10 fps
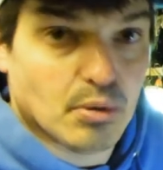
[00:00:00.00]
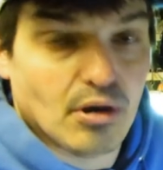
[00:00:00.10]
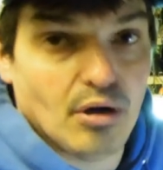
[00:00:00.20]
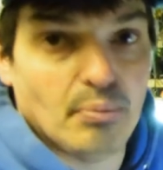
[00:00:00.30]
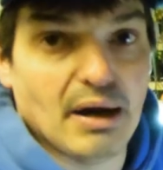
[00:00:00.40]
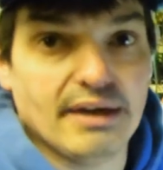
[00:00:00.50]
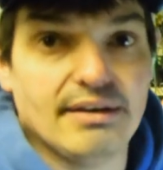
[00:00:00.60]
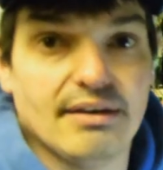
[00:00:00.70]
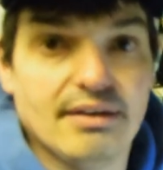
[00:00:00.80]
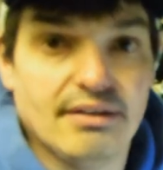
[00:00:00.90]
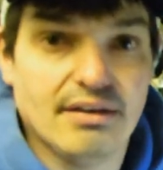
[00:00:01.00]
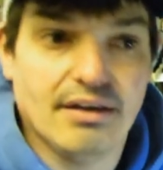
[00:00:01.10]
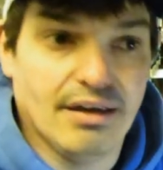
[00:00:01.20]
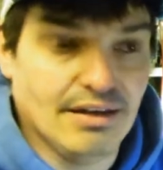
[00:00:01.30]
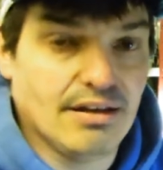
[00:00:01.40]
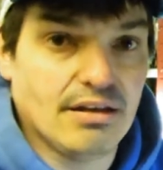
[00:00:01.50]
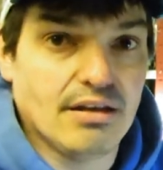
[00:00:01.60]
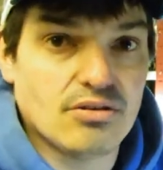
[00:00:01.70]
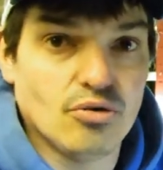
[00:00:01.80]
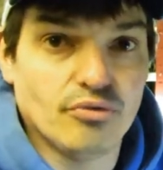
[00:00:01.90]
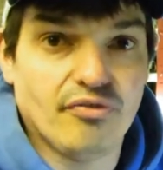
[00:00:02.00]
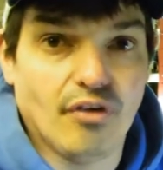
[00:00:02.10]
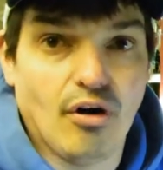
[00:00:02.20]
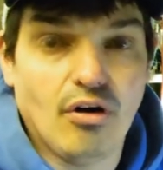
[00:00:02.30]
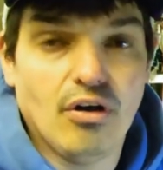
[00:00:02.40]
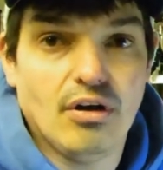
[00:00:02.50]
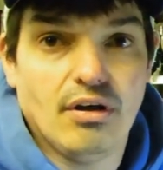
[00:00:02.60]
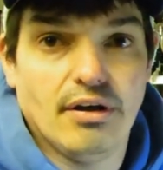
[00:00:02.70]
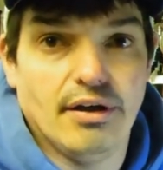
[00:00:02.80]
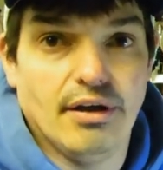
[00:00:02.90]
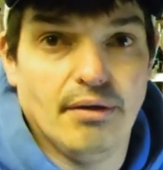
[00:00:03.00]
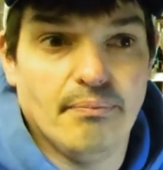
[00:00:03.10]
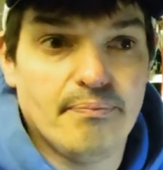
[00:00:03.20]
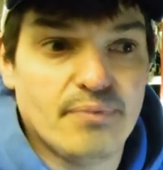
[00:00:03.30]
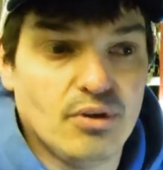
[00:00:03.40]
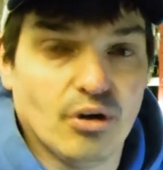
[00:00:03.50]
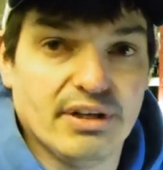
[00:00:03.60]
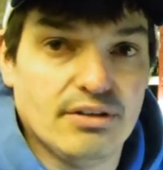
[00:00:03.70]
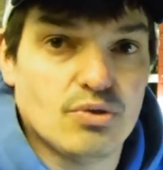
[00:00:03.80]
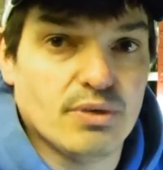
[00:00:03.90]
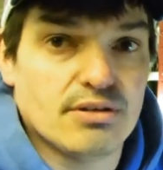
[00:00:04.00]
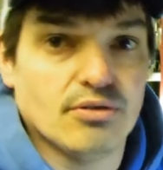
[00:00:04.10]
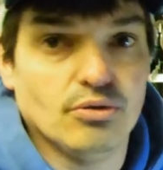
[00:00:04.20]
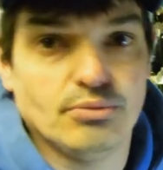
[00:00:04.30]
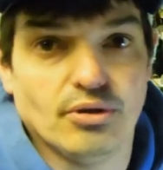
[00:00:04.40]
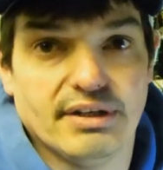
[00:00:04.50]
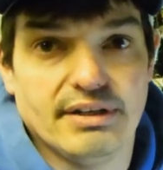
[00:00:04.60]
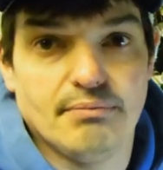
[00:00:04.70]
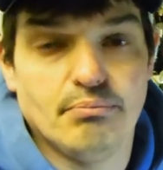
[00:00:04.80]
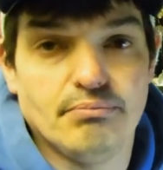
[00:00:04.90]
a lot of pike, it, it, it's good for um, not getting twisted up, not getting